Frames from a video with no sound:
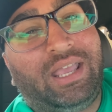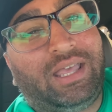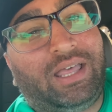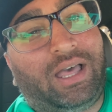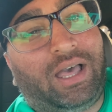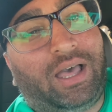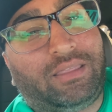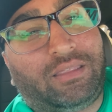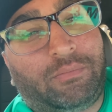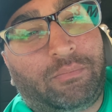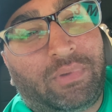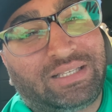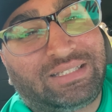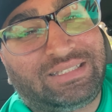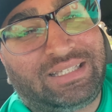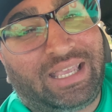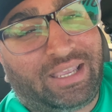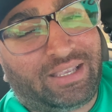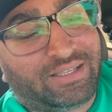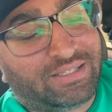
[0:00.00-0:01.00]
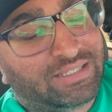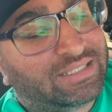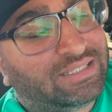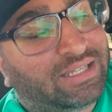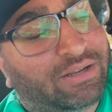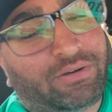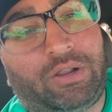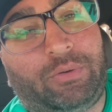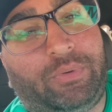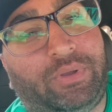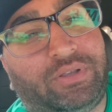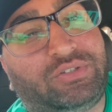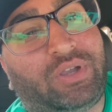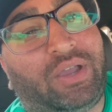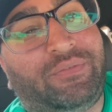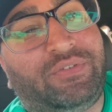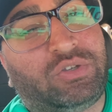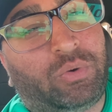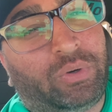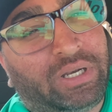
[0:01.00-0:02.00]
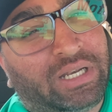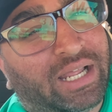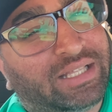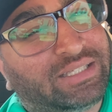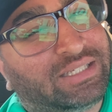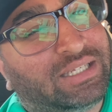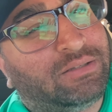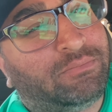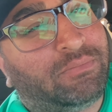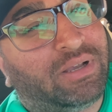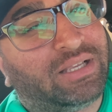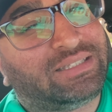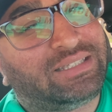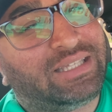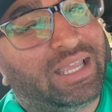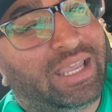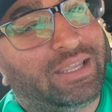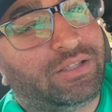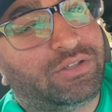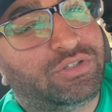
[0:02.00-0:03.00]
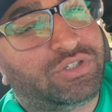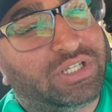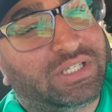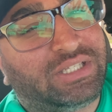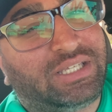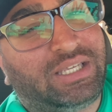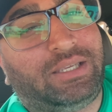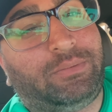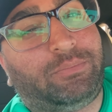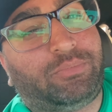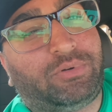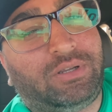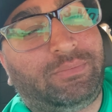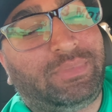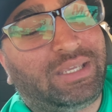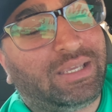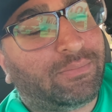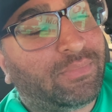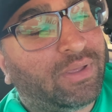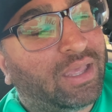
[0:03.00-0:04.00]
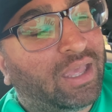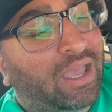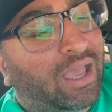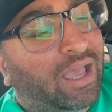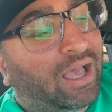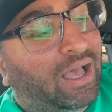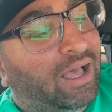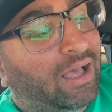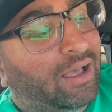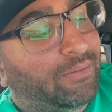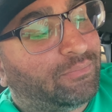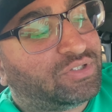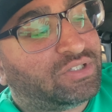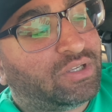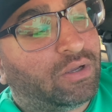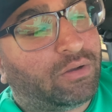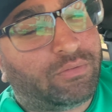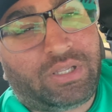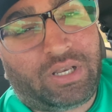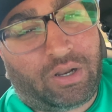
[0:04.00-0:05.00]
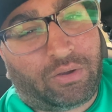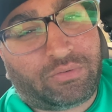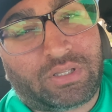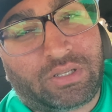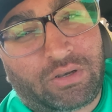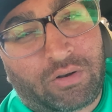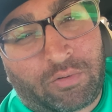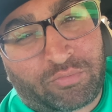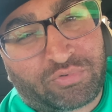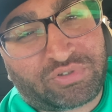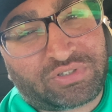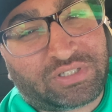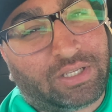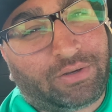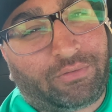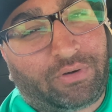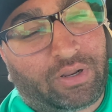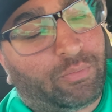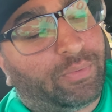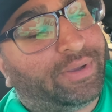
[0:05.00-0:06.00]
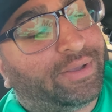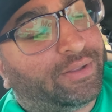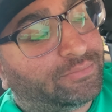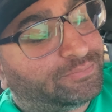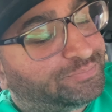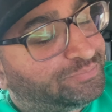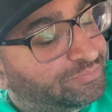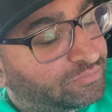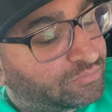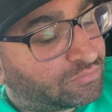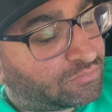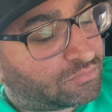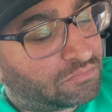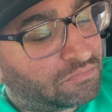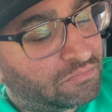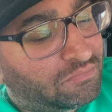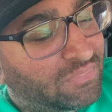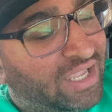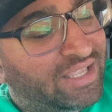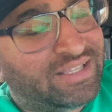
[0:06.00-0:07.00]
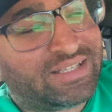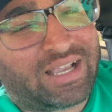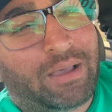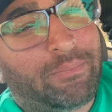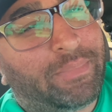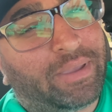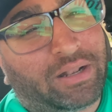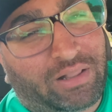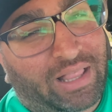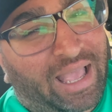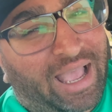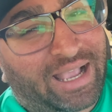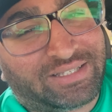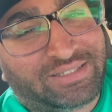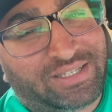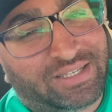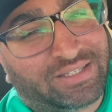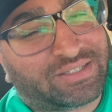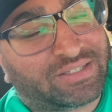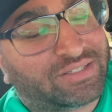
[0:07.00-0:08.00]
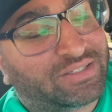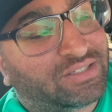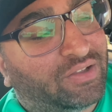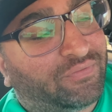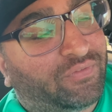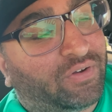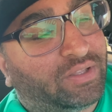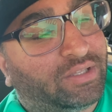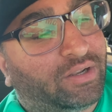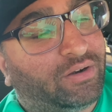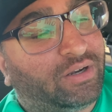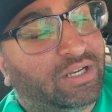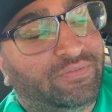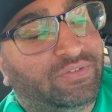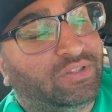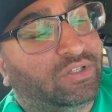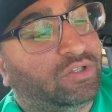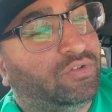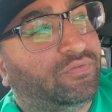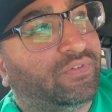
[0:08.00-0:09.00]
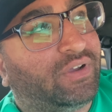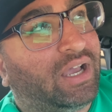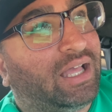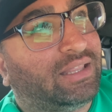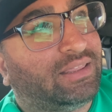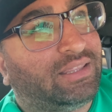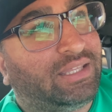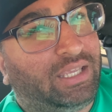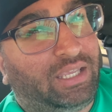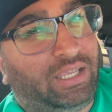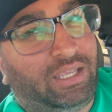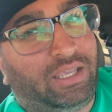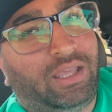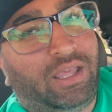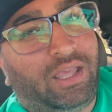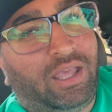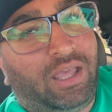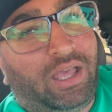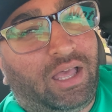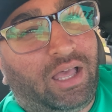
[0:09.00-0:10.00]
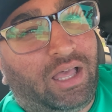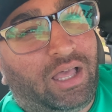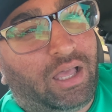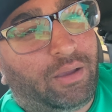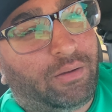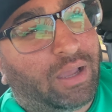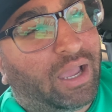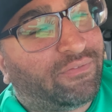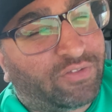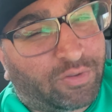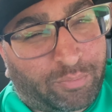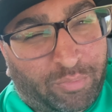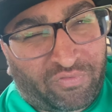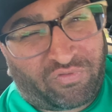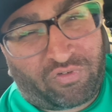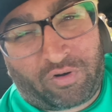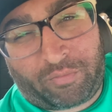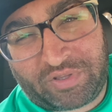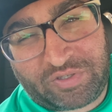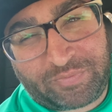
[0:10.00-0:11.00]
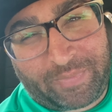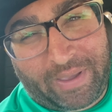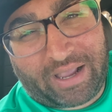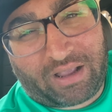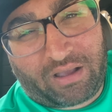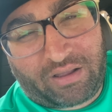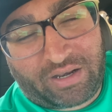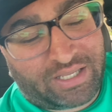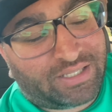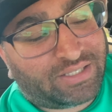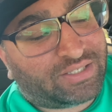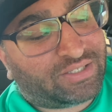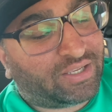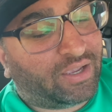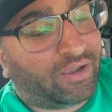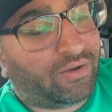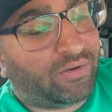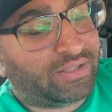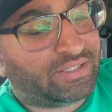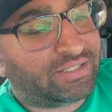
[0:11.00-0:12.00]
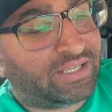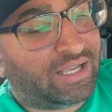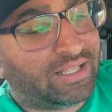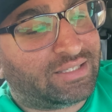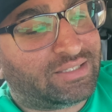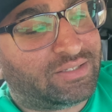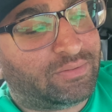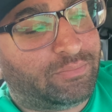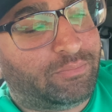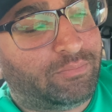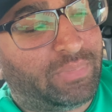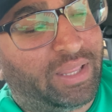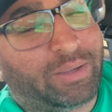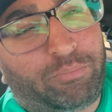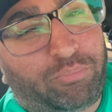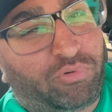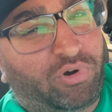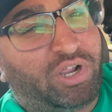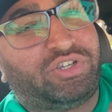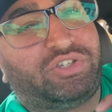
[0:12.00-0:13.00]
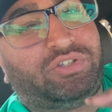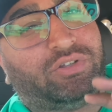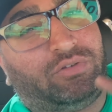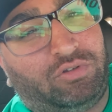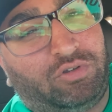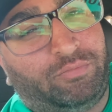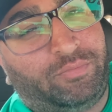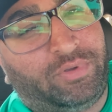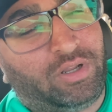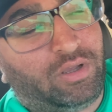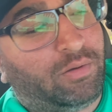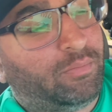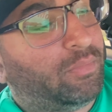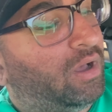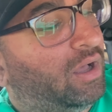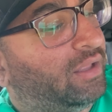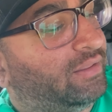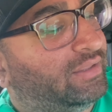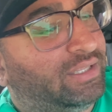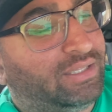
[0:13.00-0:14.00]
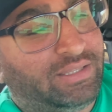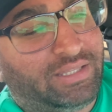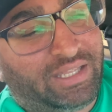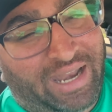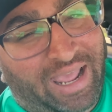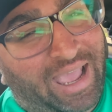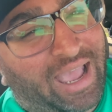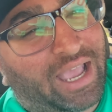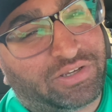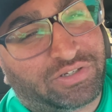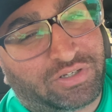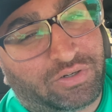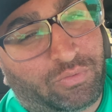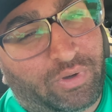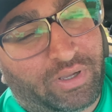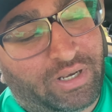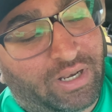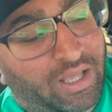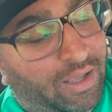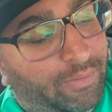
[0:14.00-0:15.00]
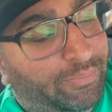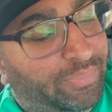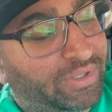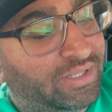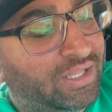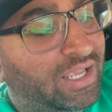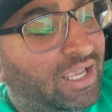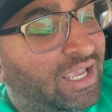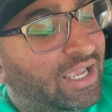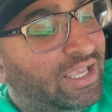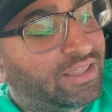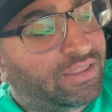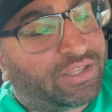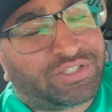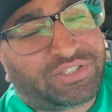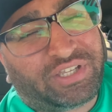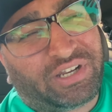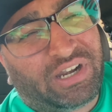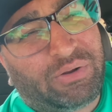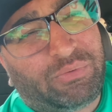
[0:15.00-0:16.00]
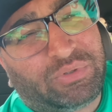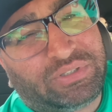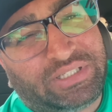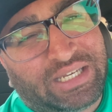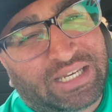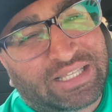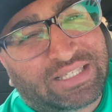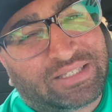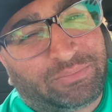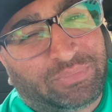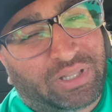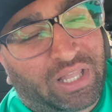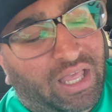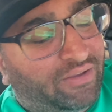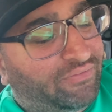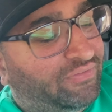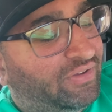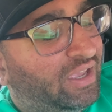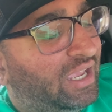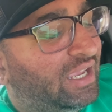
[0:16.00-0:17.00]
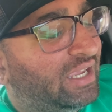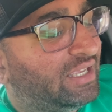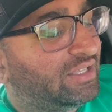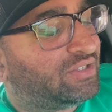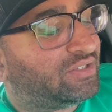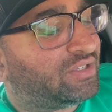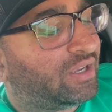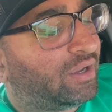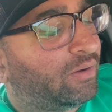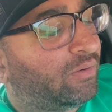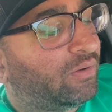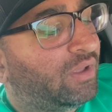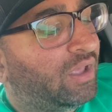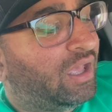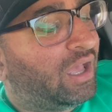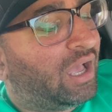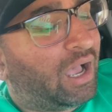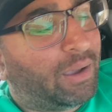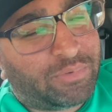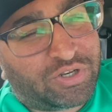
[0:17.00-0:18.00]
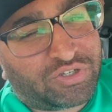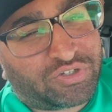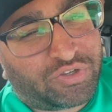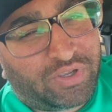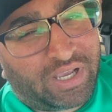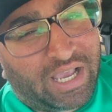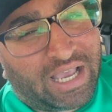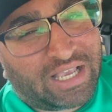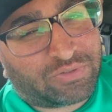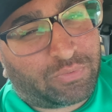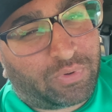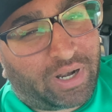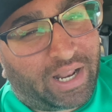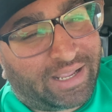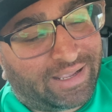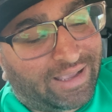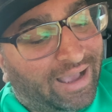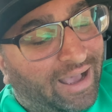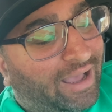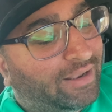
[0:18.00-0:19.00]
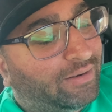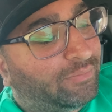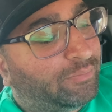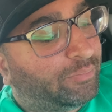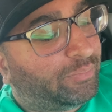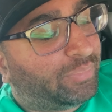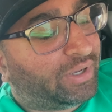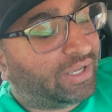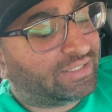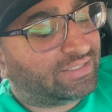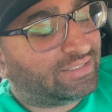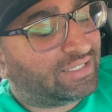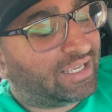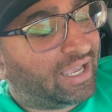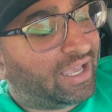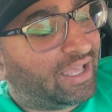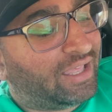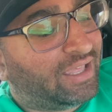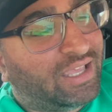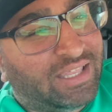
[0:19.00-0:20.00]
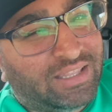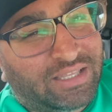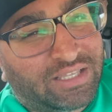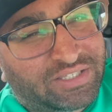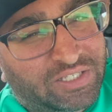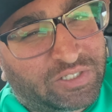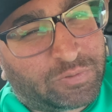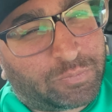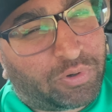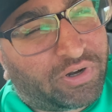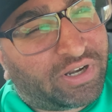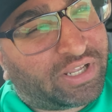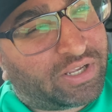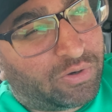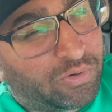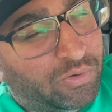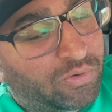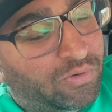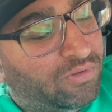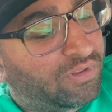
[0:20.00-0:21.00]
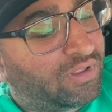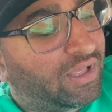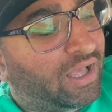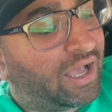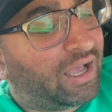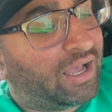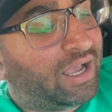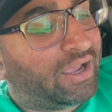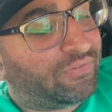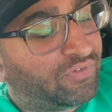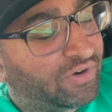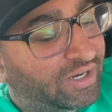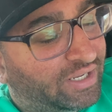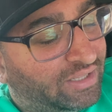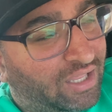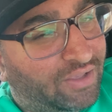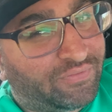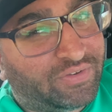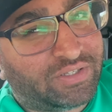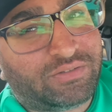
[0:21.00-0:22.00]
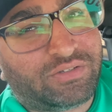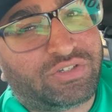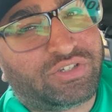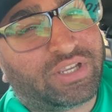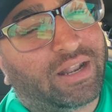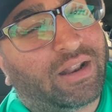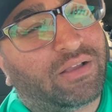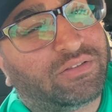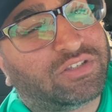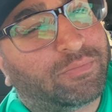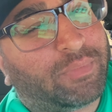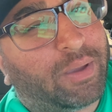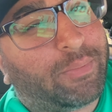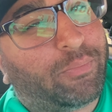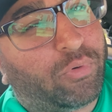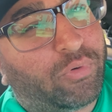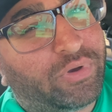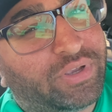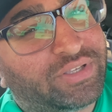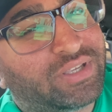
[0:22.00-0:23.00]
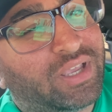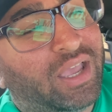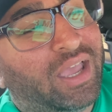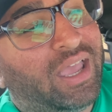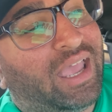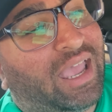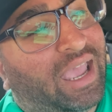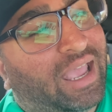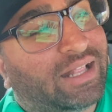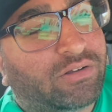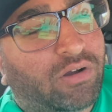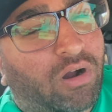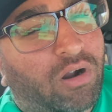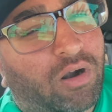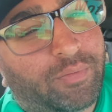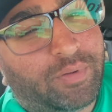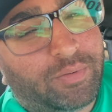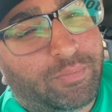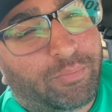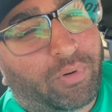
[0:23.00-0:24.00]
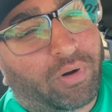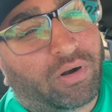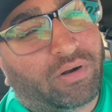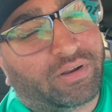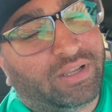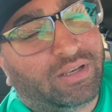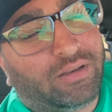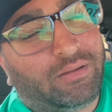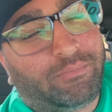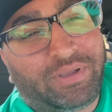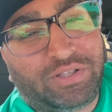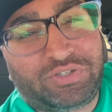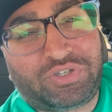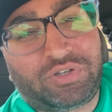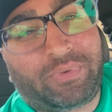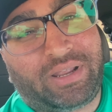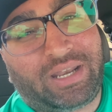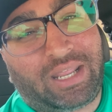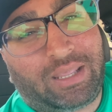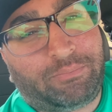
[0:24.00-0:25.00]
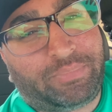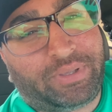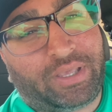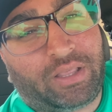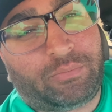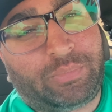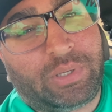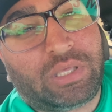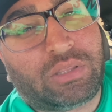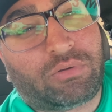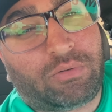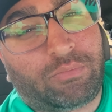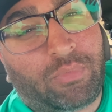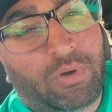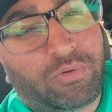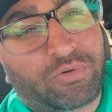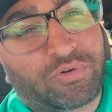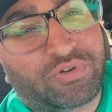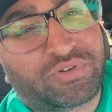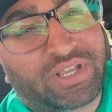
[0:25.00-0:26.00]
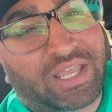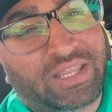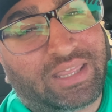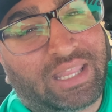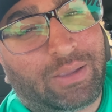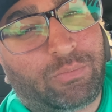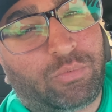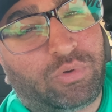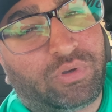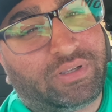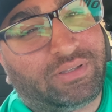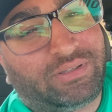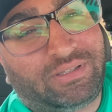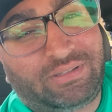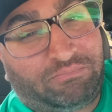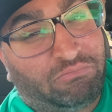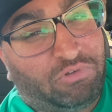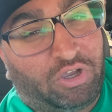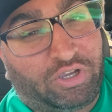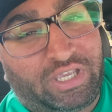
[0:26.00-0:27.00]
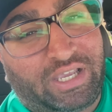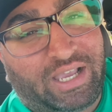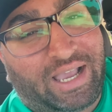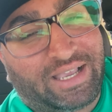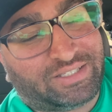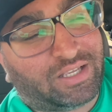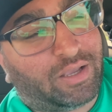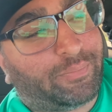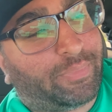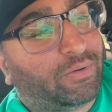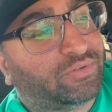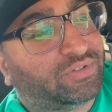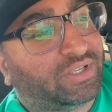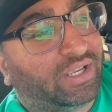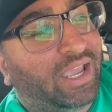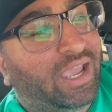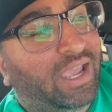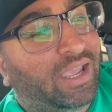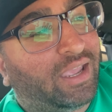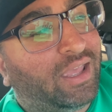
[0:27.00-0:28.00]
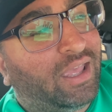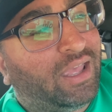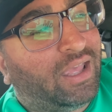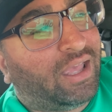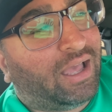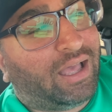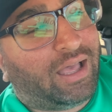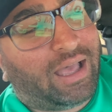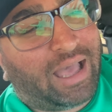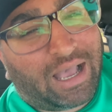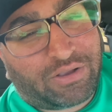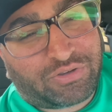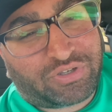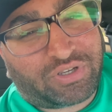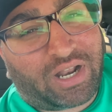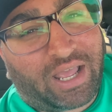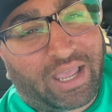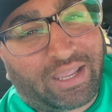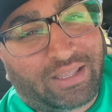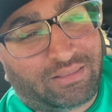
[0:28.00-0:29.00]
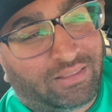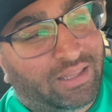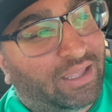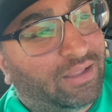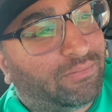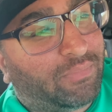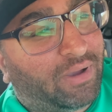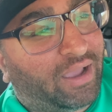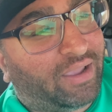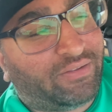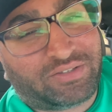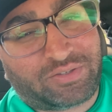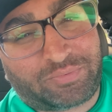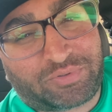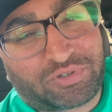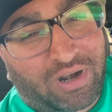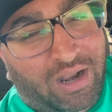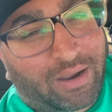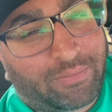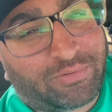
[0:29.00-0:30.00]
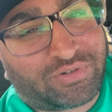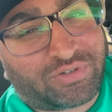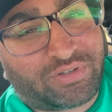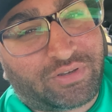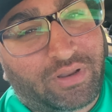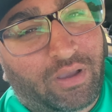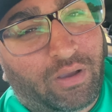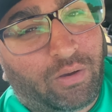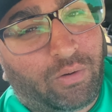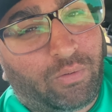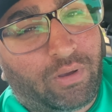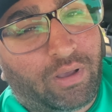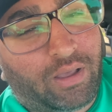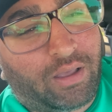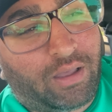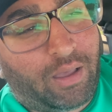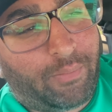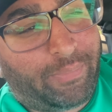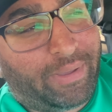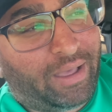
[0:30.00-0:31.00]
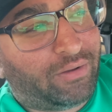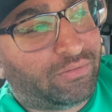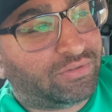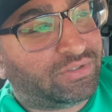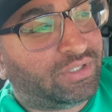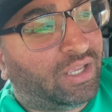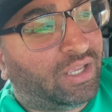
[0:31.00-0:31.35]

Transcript: the Mustang steering wheel. So I have a 2019 Mustang GT Premium. So, you know, the normal steering wheel, it's got metal accents and stuff on there, even though you've got the, I have the performance pack on it. So it's got some like brushed aluminum on the dash and whatnot, but the steering wheel needed some love. And so I'm going to show you guys what I got, but this thing's pretty cool. I freaking love it. Shout out to my boys at Carbonbargain. Mention my name, BLB3 Motors, and they will hook you guys up. I was like, hey, how should I let my subscribers know about